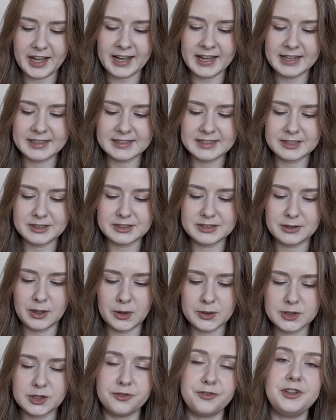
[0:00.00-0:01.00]
and it
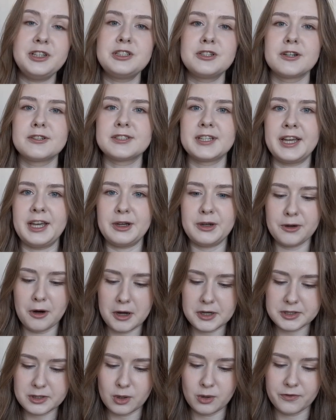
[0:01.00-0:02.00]
also features a
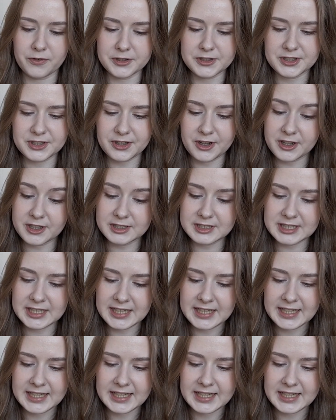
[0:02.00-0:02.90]
crossover skirt.